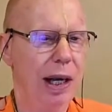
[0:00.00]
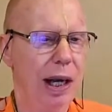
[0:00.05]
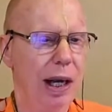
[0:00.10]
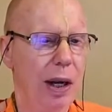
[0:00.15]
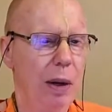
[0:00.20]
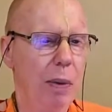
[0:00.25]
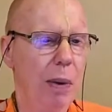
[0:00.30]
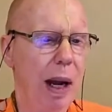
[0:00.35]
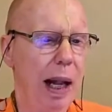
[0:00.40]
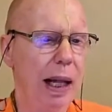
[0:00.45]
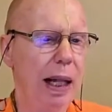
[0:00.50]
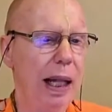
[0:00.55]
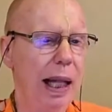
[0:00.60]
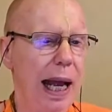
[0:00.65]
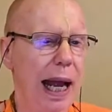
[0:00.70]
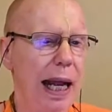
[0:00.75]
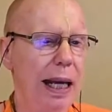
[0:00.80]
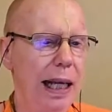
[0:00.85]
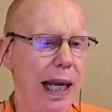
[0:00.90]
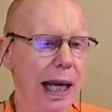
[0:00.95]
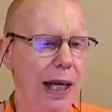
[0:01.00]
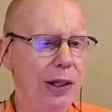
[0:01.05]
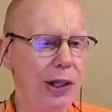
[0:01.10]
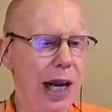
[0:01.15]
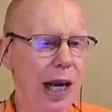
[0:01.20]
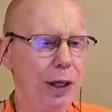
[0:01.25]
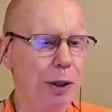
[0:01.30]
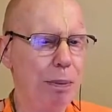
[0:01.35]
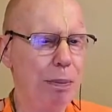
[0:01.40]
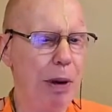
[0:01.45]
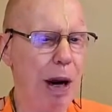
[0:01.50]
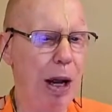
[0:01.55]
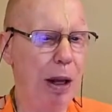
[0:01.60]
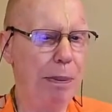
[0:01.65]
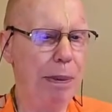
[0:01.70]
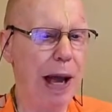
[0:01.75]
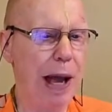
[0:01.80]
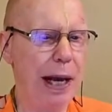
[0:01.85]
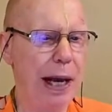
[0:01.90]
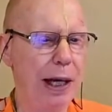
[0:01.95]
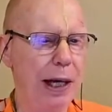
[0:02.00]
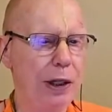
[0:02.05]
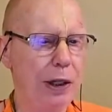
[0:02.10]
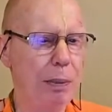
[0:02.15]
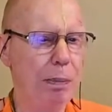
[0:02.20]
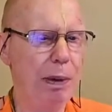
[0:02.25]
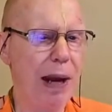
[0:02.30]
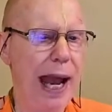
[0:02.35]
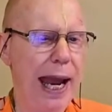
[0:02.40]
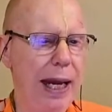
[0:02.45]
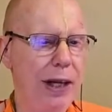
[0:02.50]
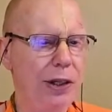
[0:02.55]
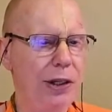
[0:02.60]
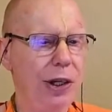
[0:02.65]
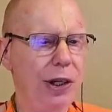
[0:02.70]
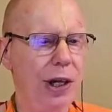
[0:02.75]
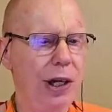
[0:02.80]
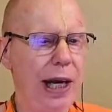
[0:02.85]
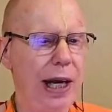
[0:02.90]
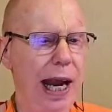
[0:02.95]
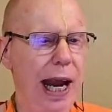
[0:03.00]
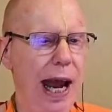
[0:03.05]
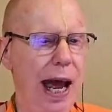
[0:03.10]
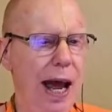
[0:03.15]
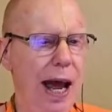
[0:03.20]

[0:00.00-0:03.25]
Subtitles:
Well, at least as Prabhupada explains it here,